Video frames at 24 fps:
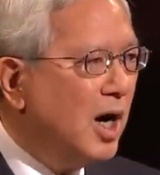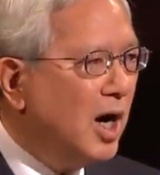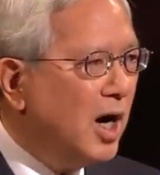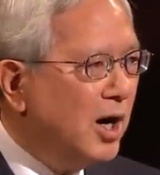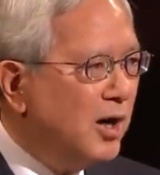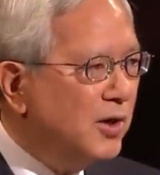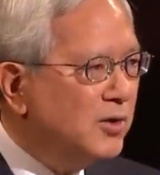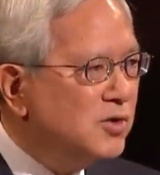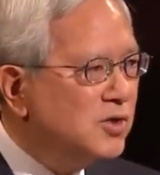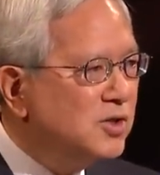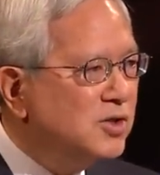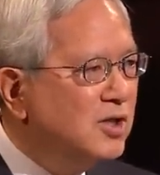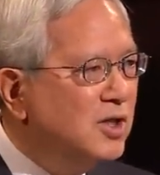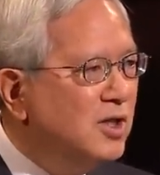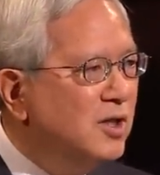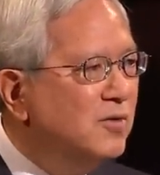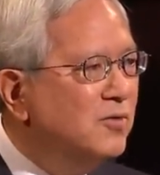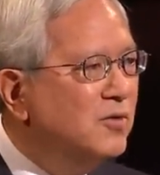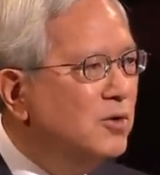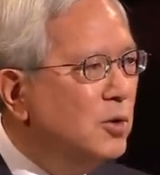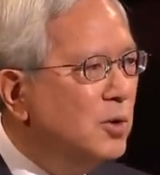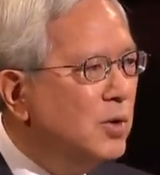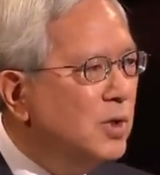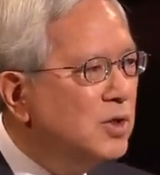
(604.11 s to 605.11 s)
Our
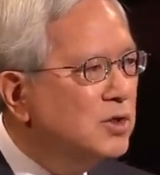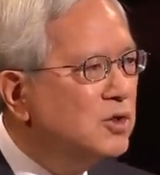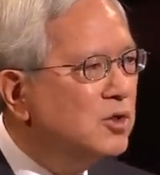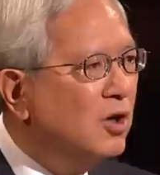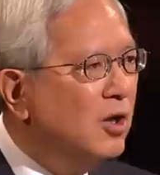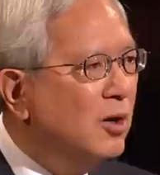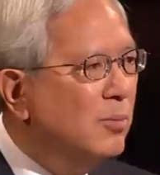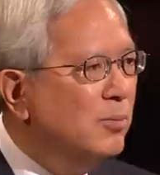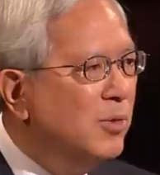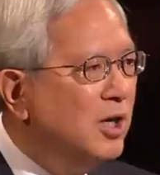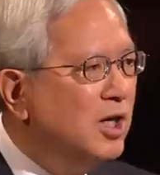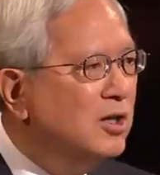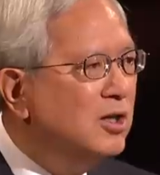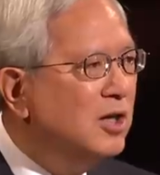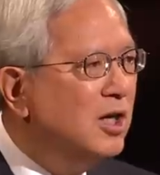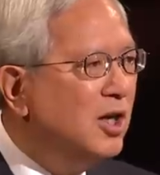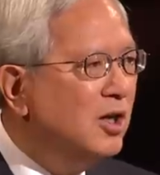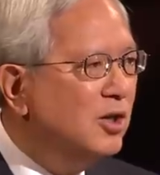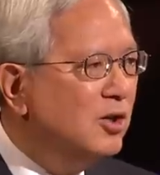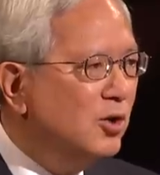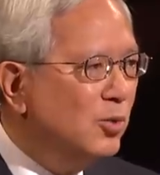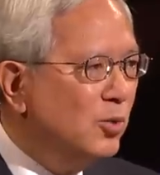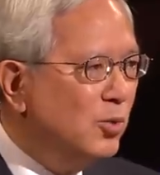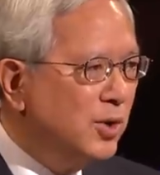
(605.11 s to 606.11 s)
Savior is our
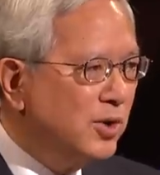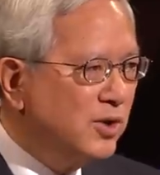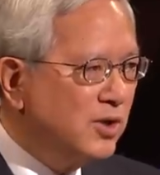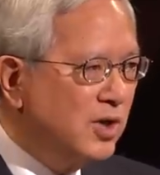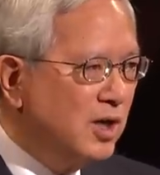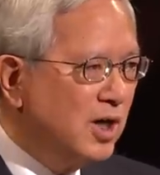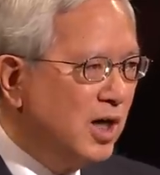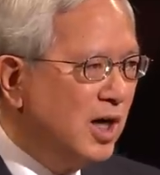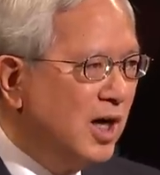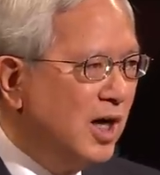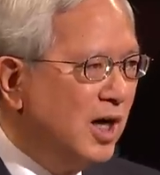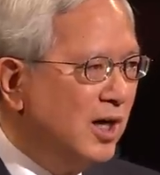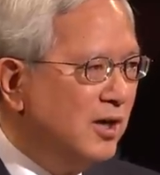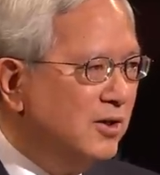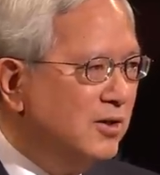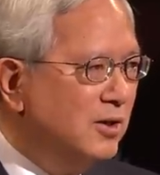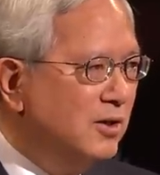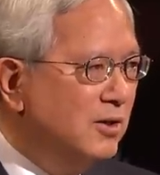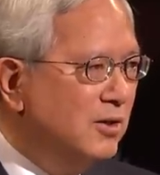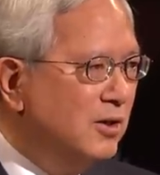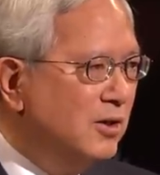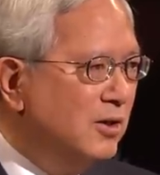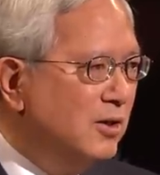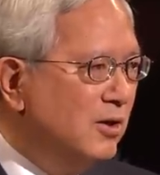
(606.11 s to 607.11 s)
mediator with God,
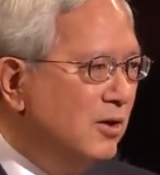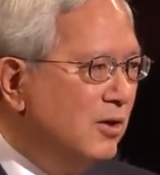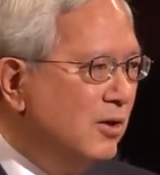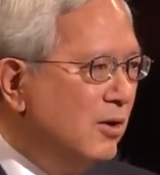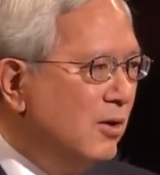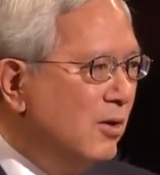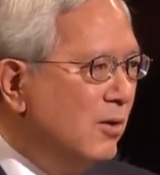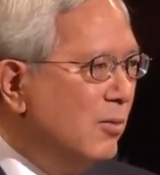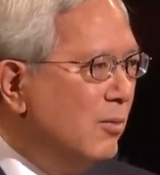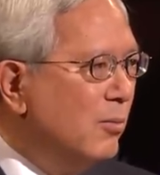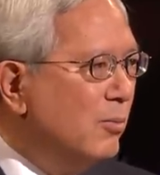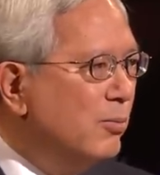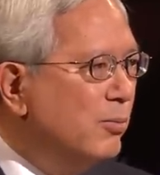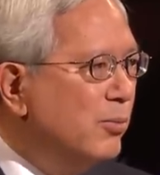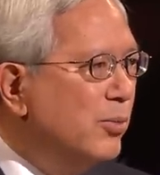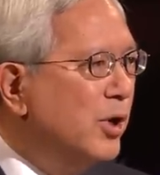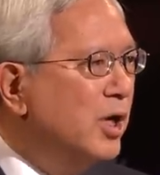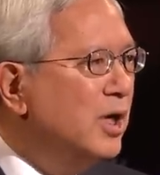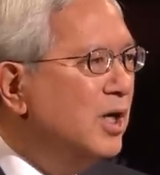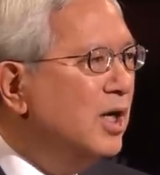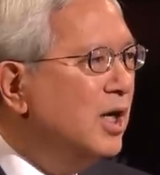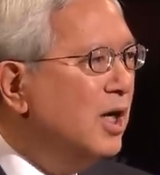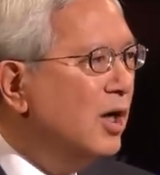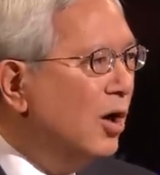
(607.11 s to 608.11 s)

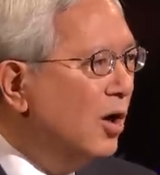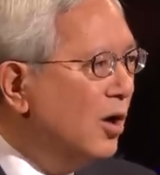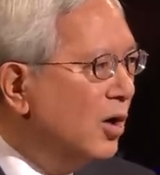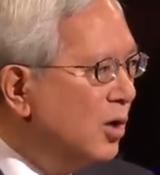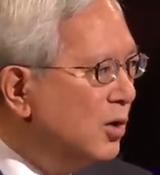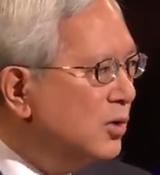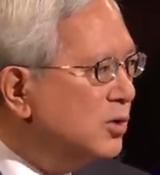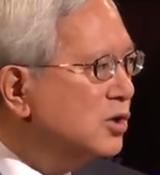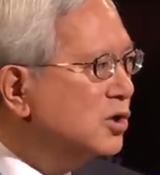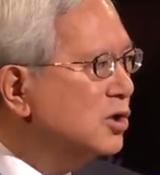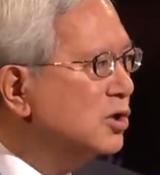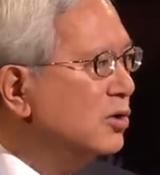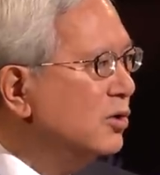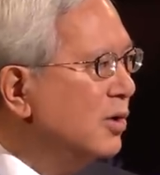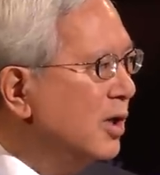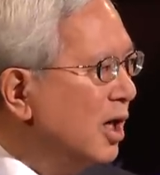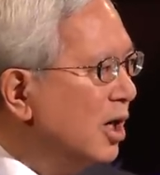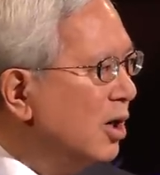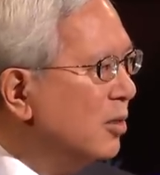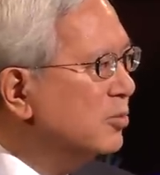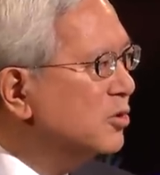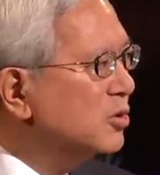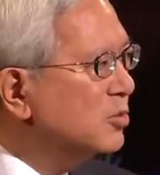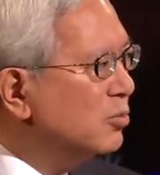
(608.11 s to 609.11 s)
but he also
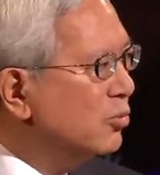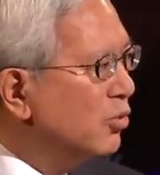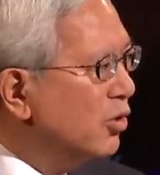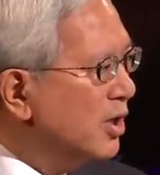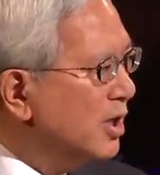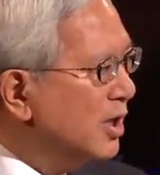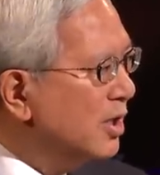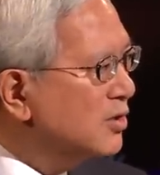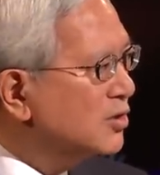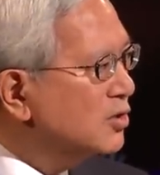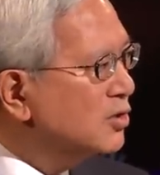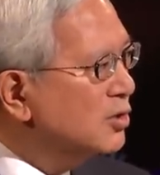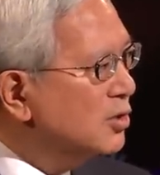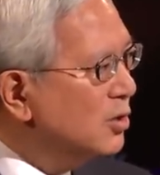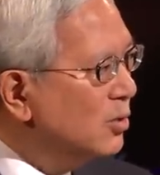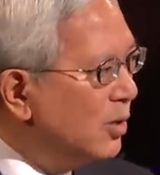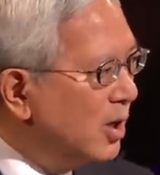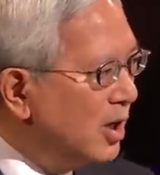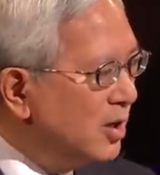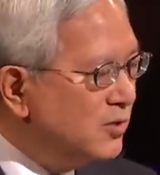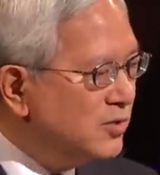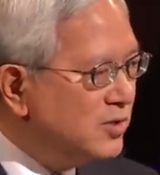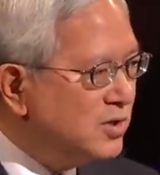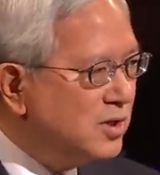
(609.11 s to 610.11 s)
helps bring us to
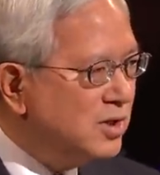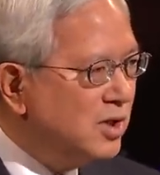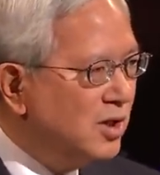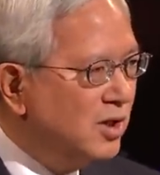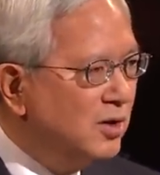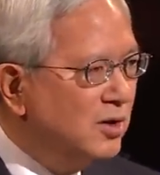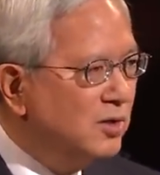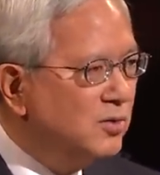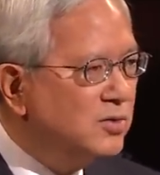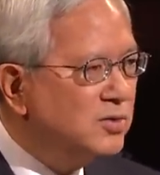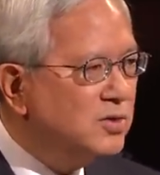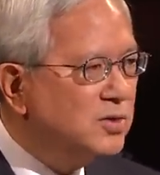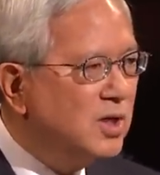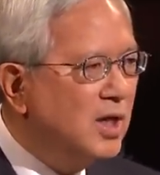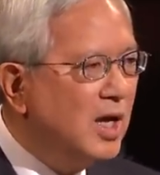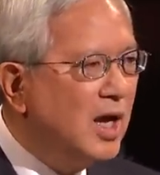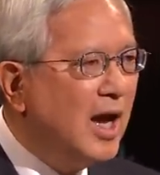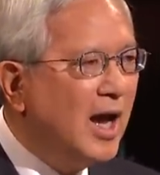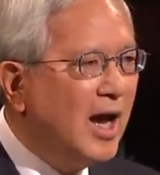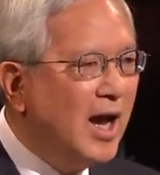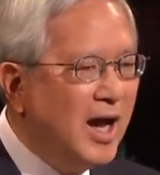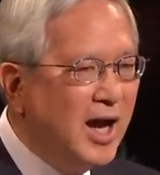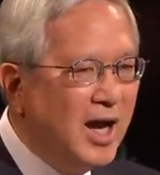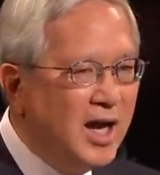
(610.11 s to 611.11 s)
ourselves
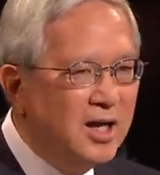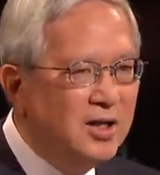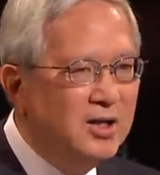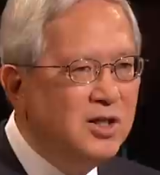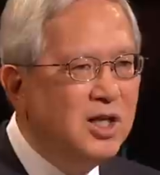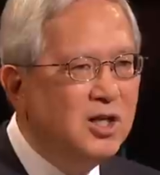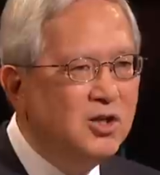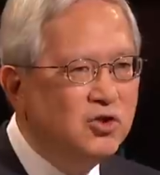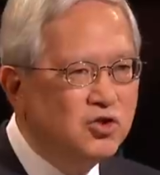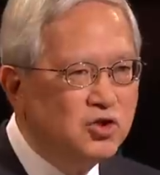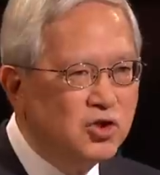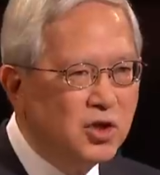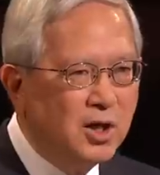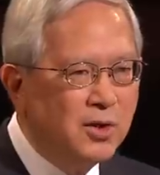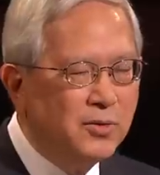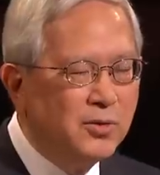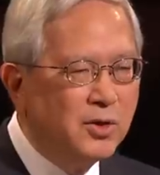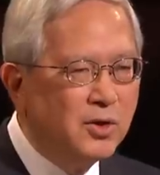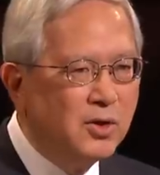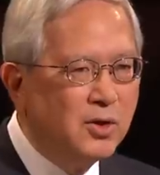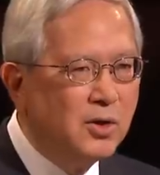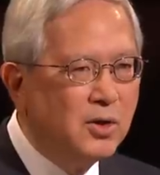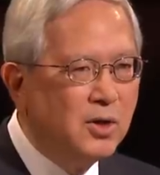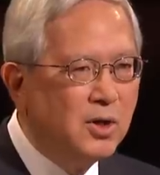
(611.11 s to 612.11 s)
and each
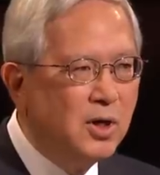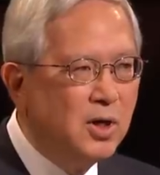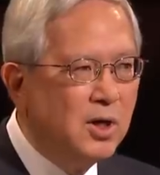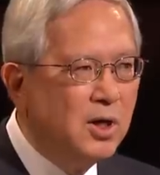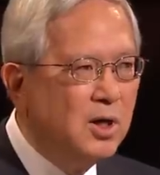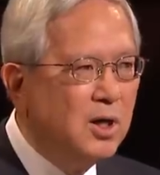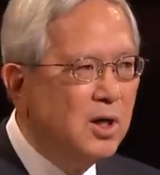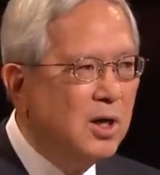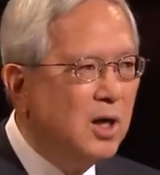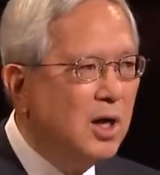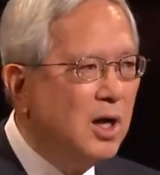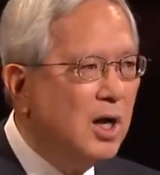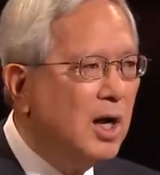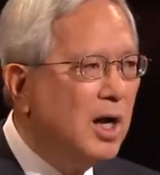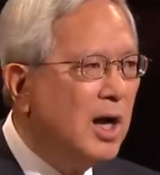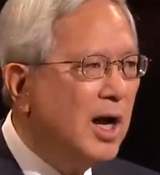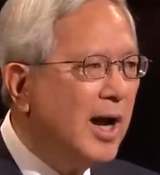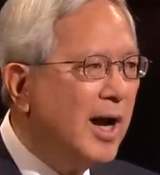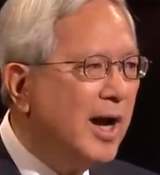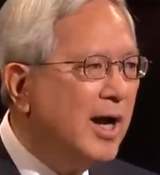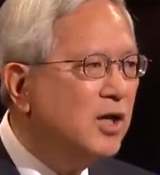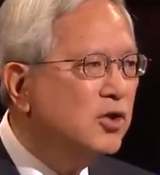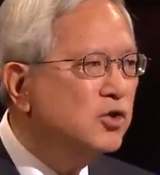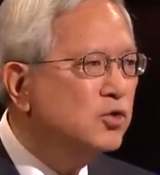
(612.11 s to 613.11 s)
other
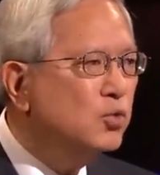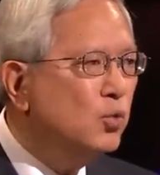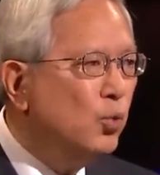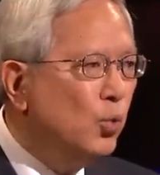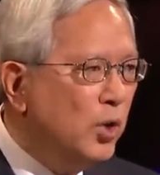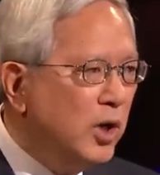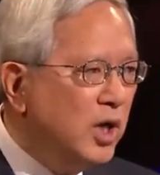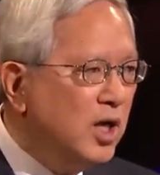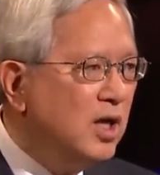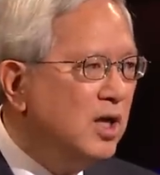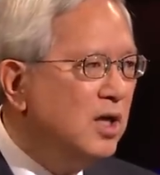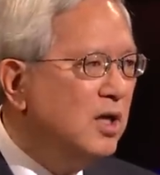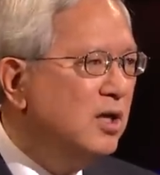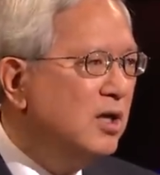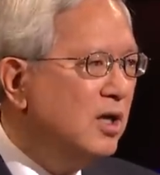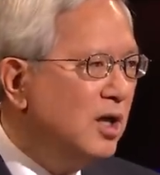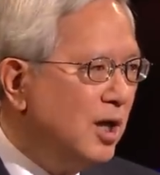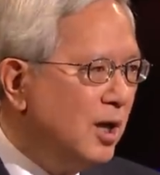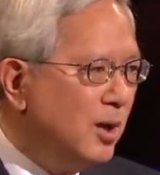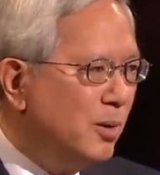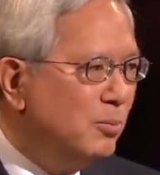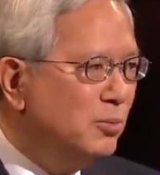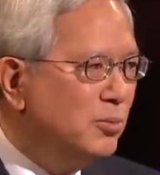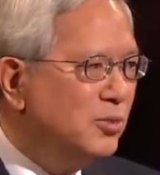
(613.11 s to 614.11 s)
as we
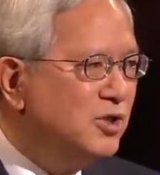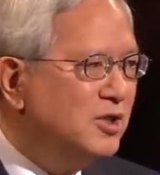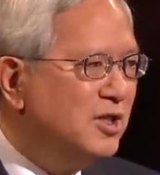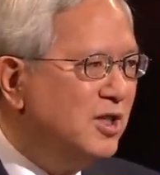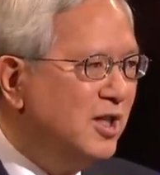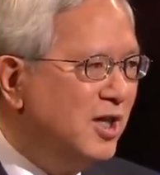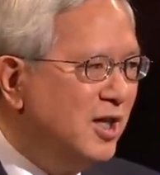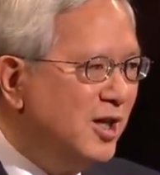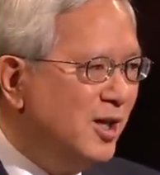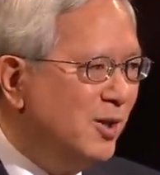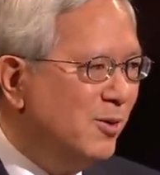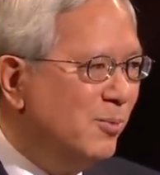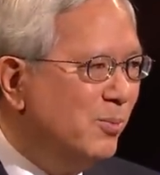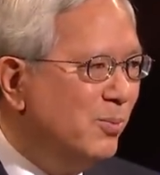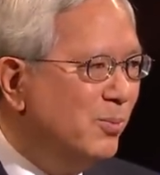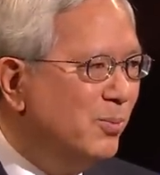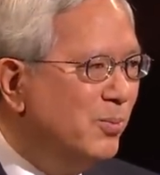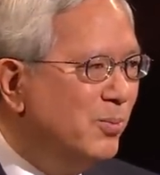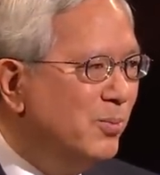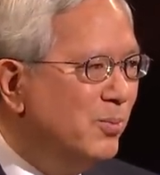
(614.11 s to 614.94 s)
come to him.